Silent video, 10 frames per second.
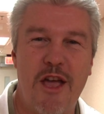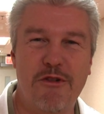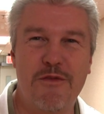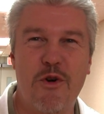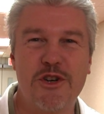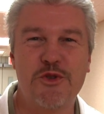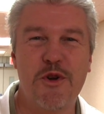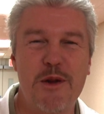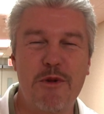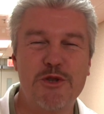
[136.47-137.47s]
Henry Ford is
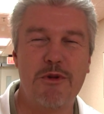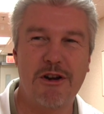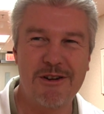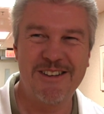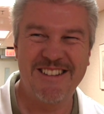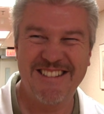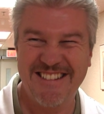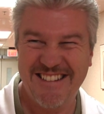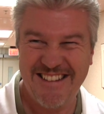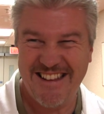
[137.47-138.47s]
treated much better.
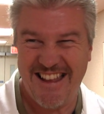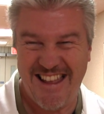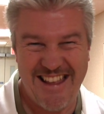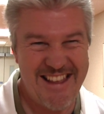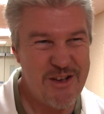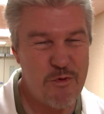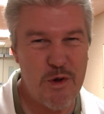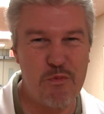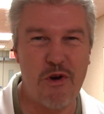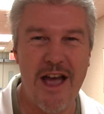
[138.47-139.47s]
Yeah, and, and
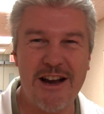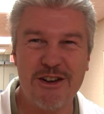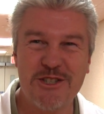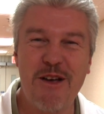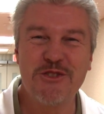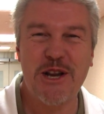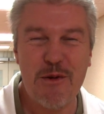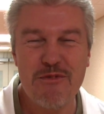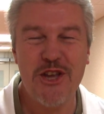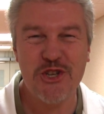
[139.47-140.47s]
we pride ourselves on
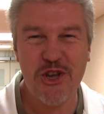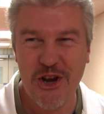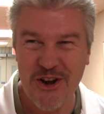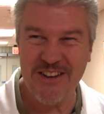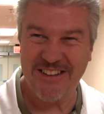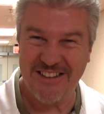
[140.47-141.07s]
our patient care.